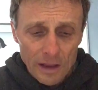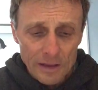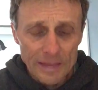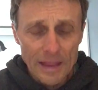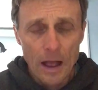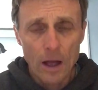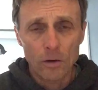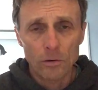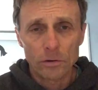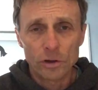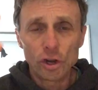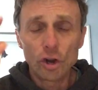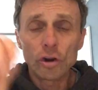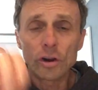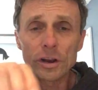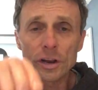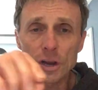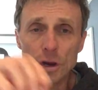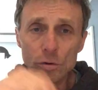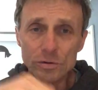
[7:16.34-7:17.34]
Now, you
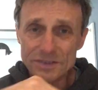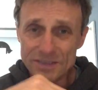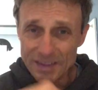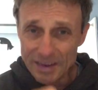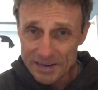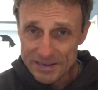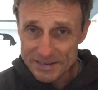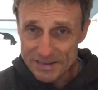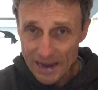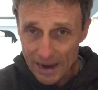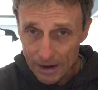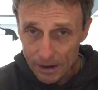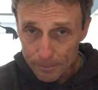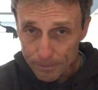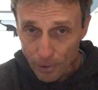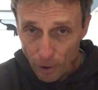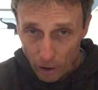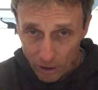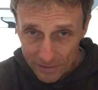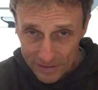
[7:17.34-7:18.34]
could use this second
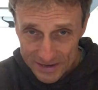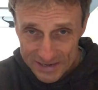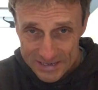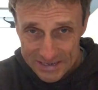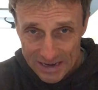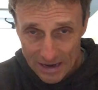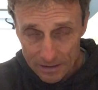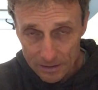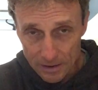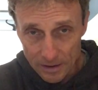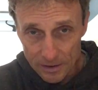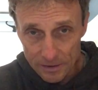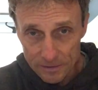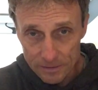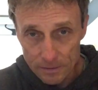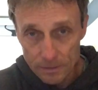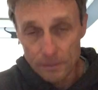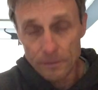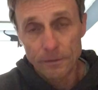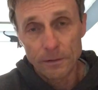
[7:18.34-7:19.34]
part of the sentence
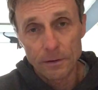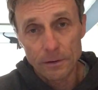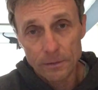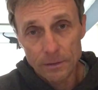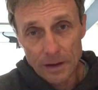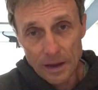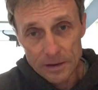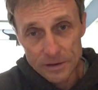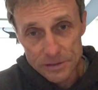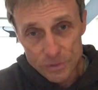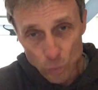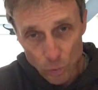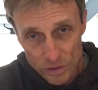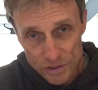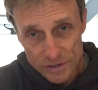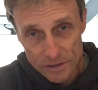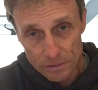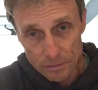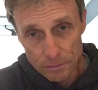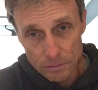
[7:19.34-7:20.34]
and
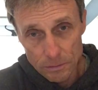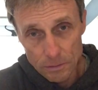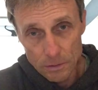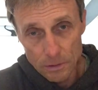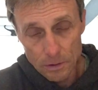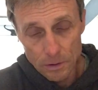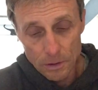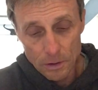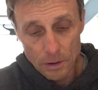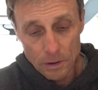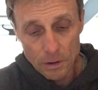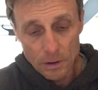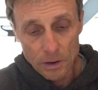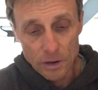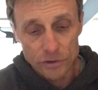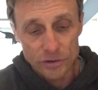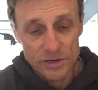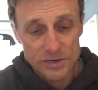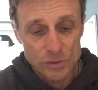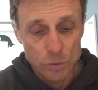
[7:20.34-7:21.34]
switch it,
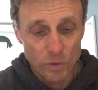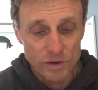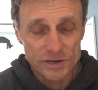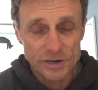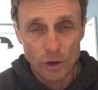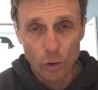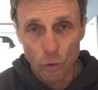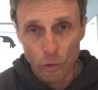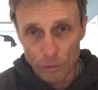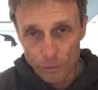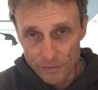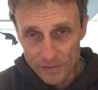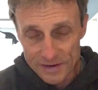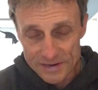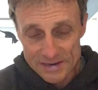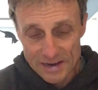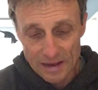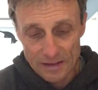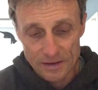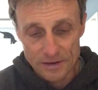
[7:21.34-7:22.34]
and just switch the order of the
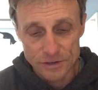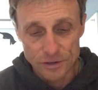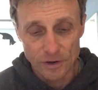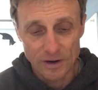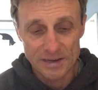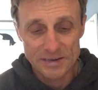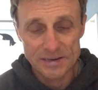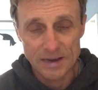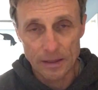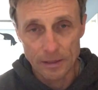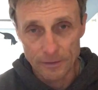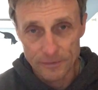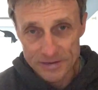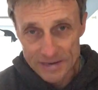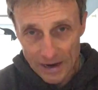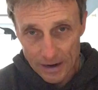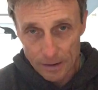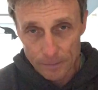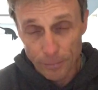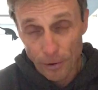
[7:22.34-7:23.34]
sentence. You could say the
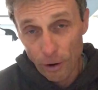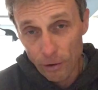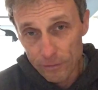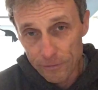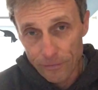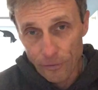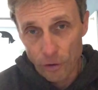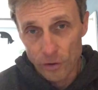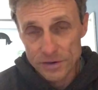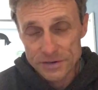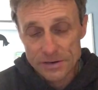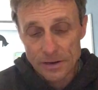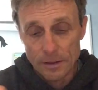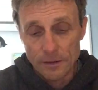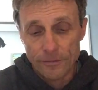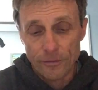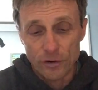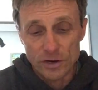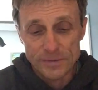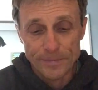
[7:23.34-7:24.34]
second part first and the
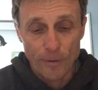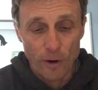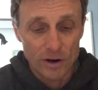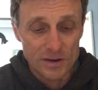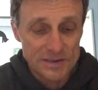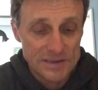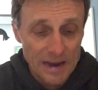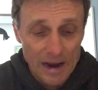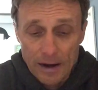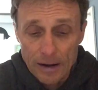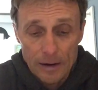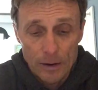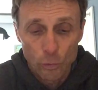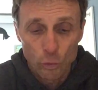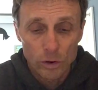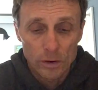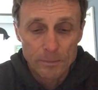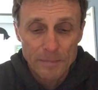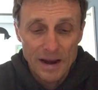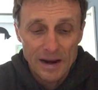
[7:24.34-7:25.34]
first part second. It
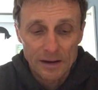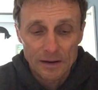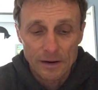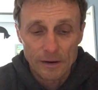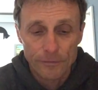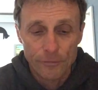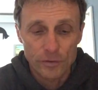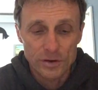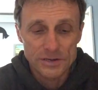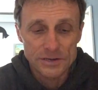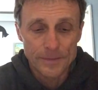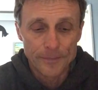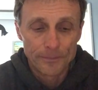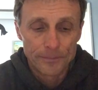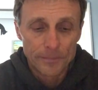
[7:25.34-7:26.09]
wouldn't make a difference.